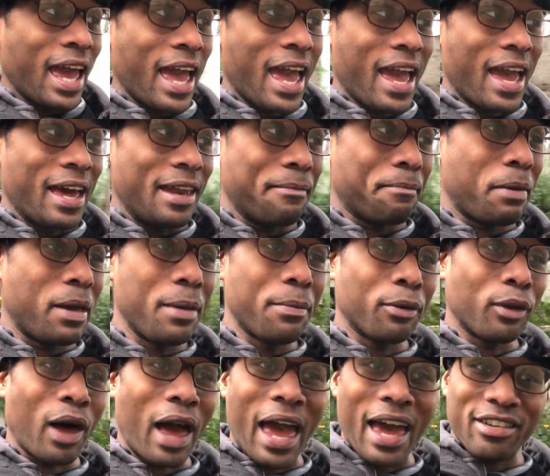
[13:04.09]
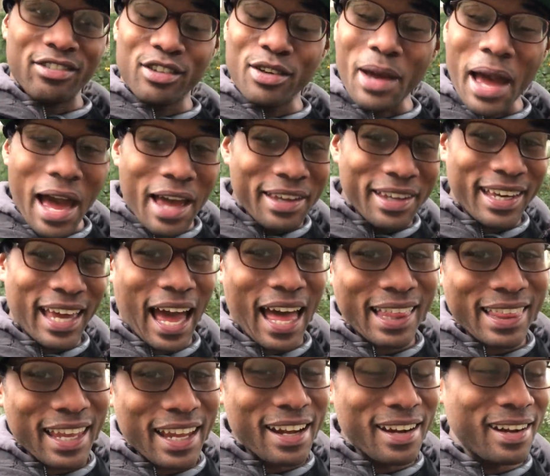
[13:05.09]
And people will ask you how you
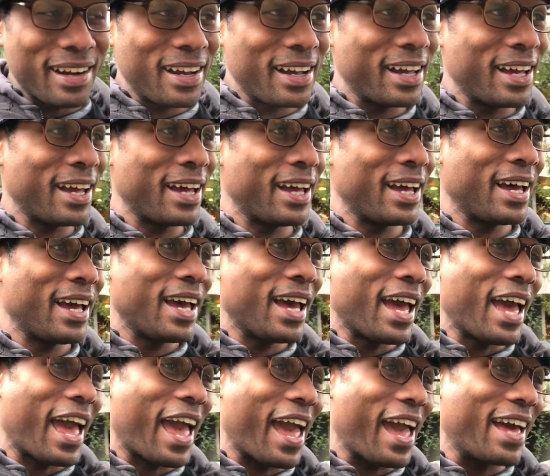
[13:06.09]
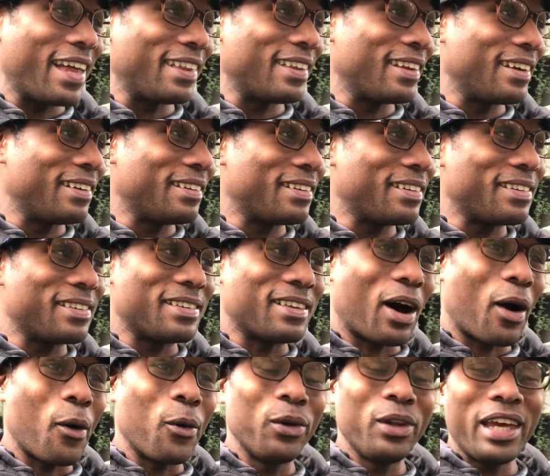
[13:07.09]
got there, and
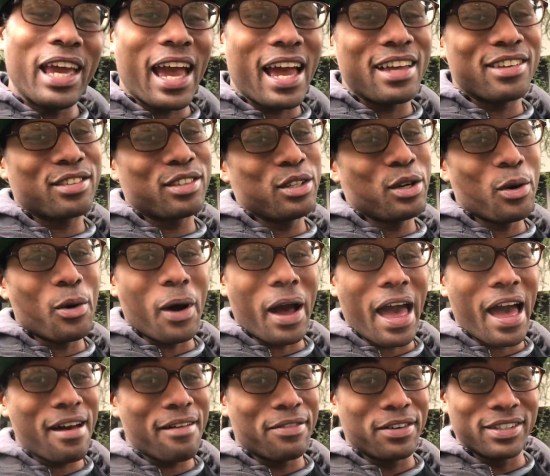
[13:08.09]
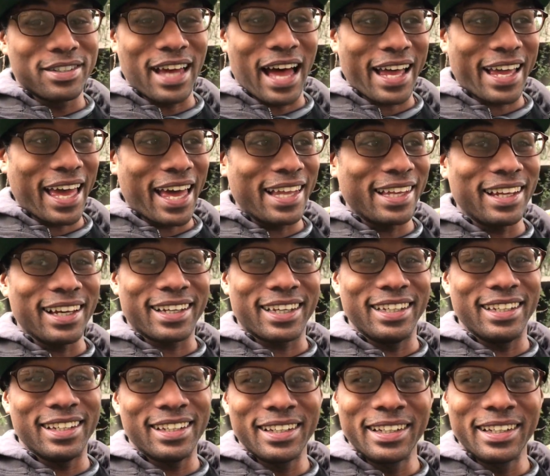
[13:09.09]
the only answer you'll have is, I got lucky,